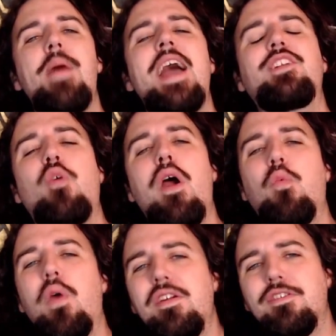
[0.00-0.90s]
back to
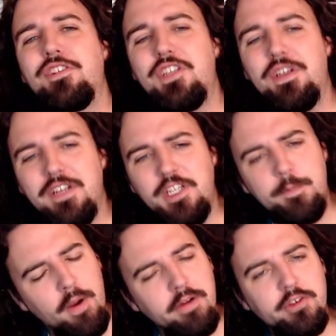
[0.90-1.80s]
our Winners Series,
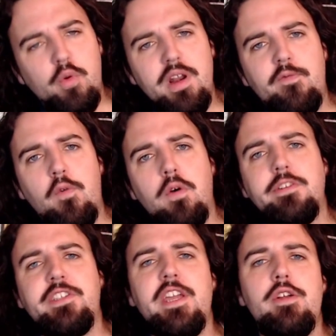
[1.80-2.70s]
Part 24,
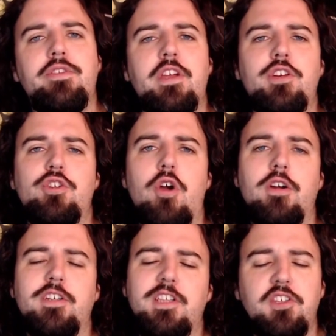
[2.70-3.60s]
San Jose
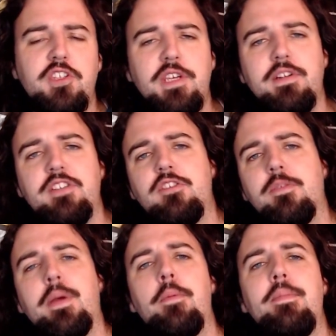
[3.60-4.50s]
Sharks. This series is
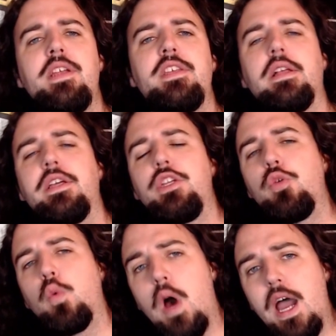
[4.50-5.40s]
about me telling you
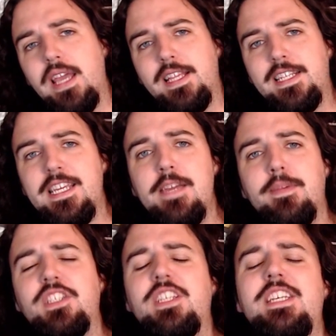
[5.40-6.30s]
why the team
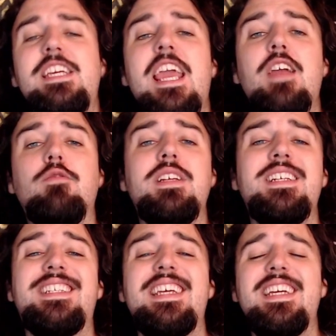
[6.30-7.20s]
is
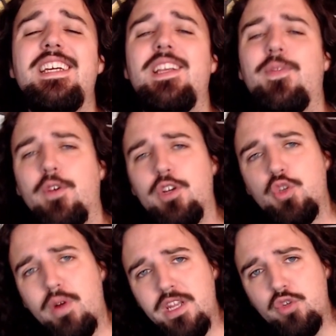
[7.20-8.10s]
guaranteed for a
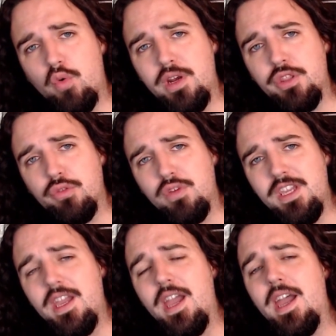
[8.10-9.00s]

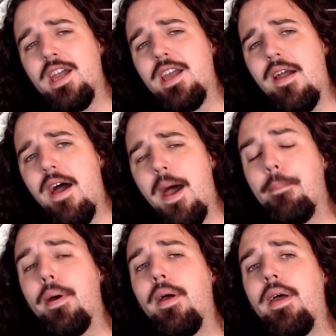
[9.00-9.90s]
2023
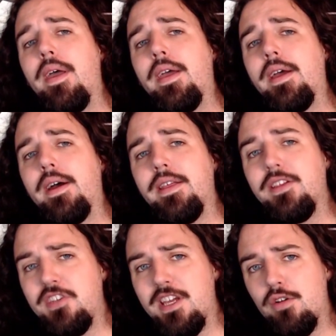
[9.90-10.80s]
Cup. The
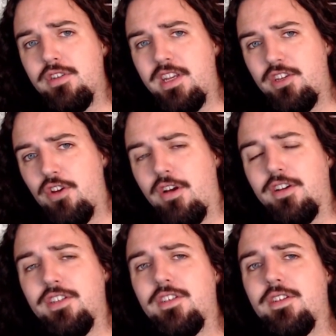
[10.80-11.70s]
San Jose
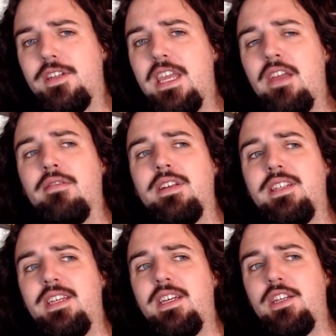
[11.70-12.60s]
Sharks,
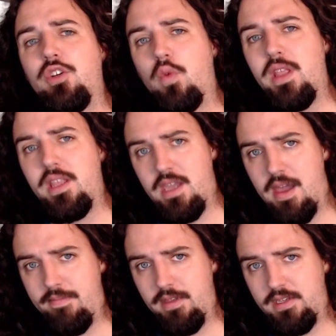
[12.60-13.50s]
guaranteed to win the
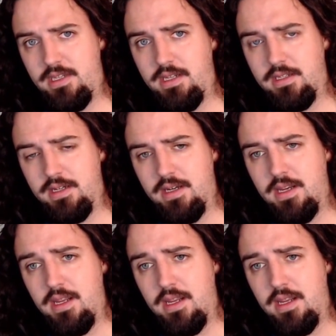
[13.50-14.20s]
Cup this season.